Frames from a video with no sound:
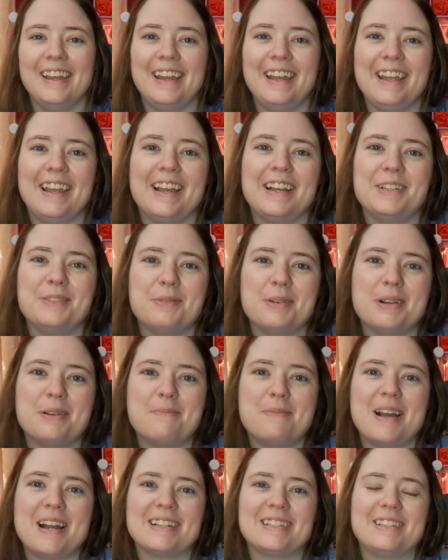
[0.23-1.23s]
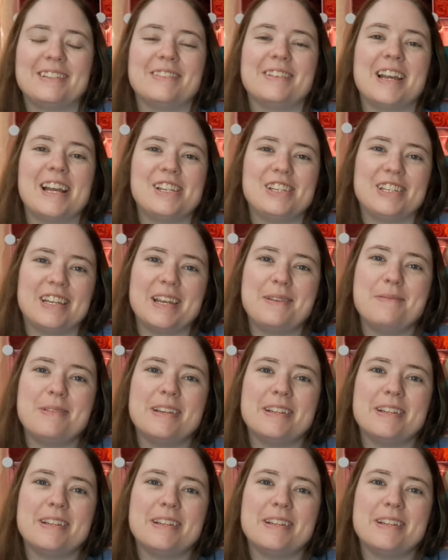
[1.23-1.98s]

Hey guys, welcome back to No Catchy Name.